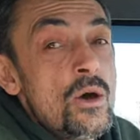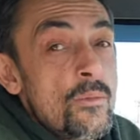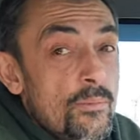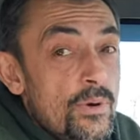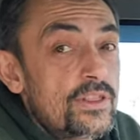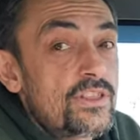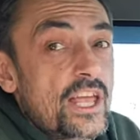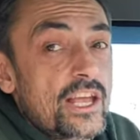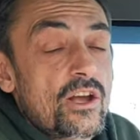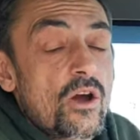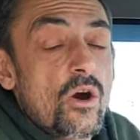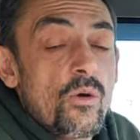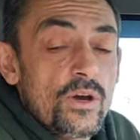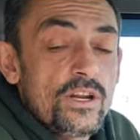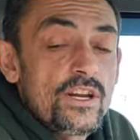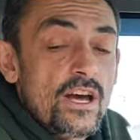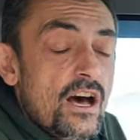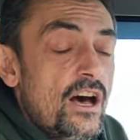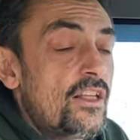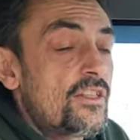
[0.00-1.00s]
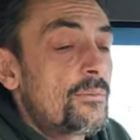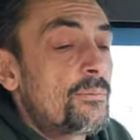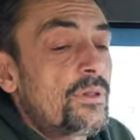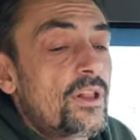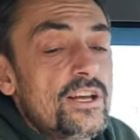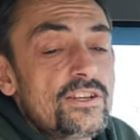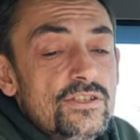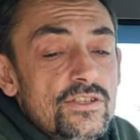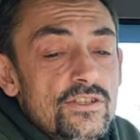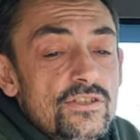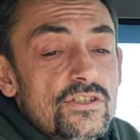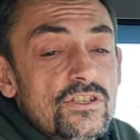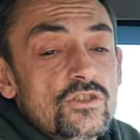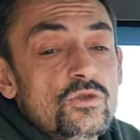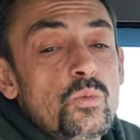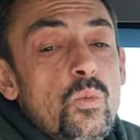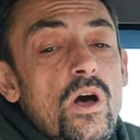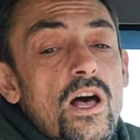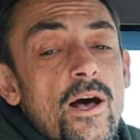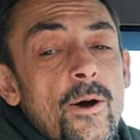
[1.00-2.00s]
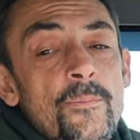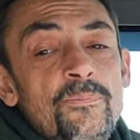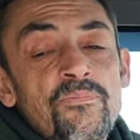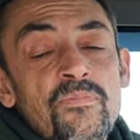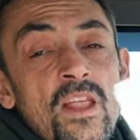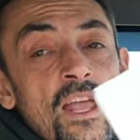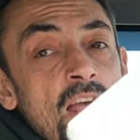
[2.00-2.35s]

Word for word: but they go into other places as well